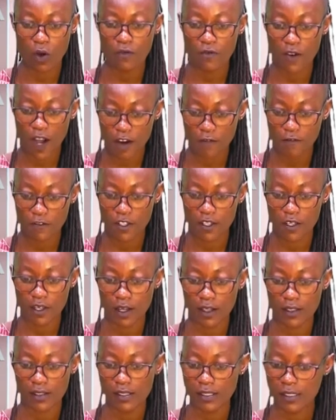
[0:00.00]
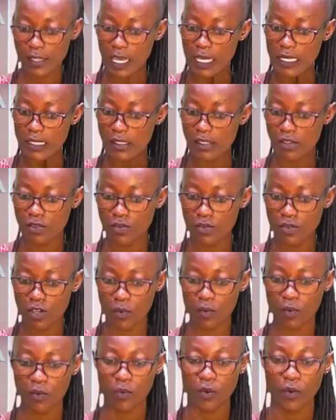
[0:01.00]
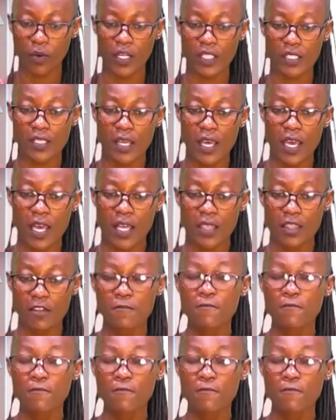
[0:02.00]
of Africa states to commemorate the